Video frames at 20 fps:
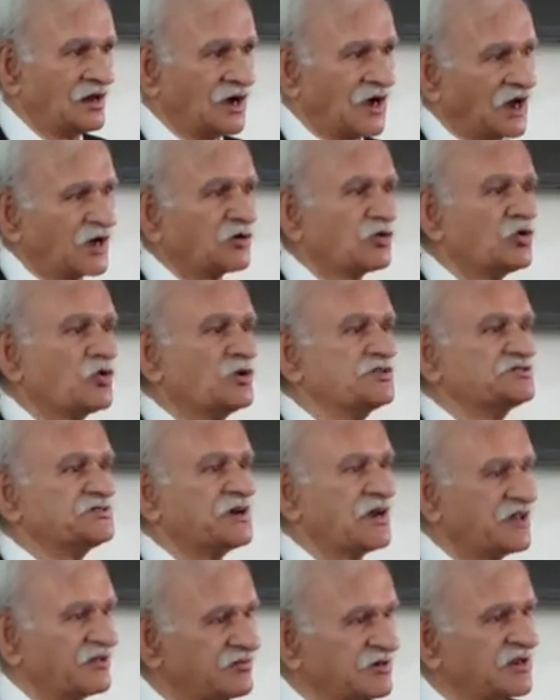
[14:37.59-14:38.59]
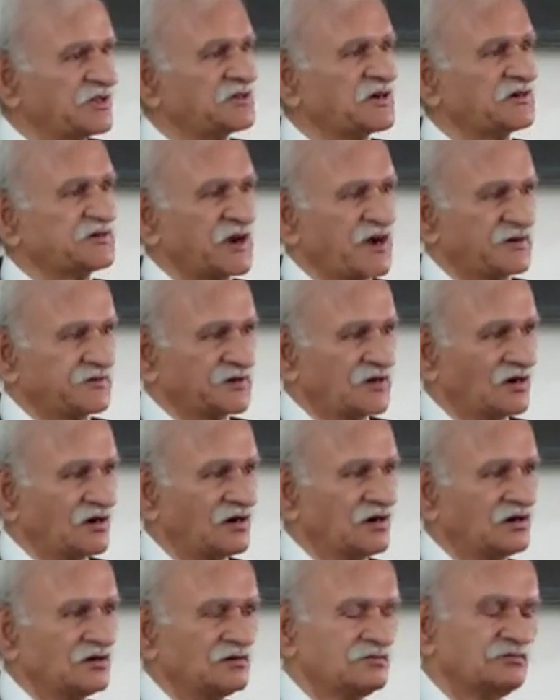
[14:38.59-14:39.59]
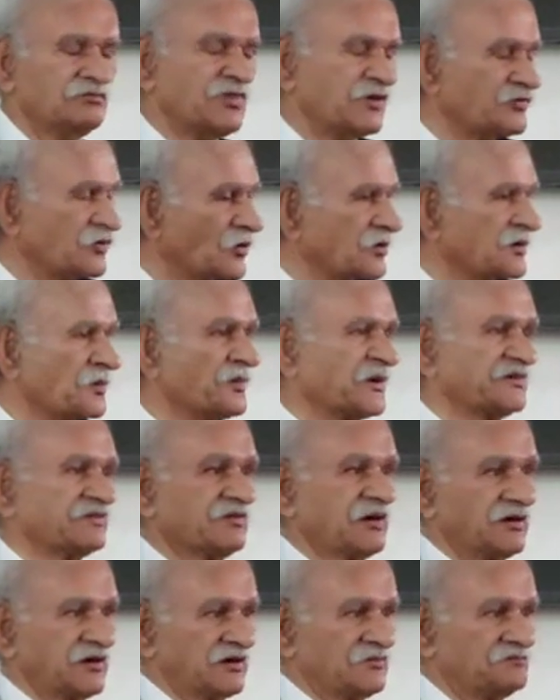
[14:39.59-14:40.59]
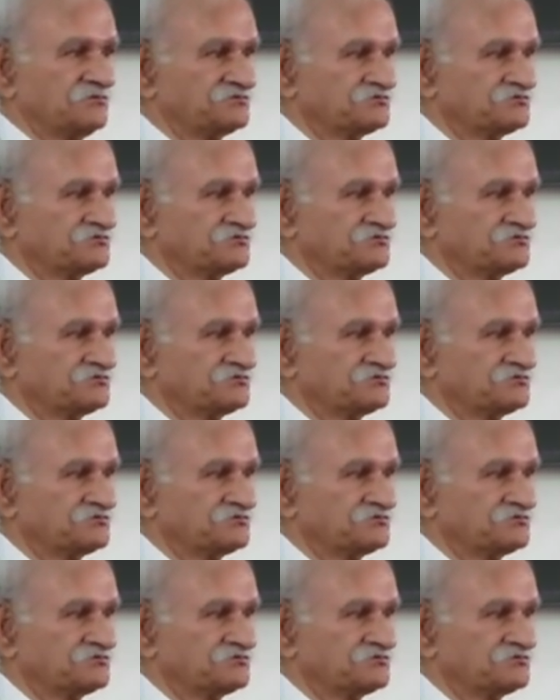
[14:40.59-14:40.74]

or who is delivering the title before the Patwari.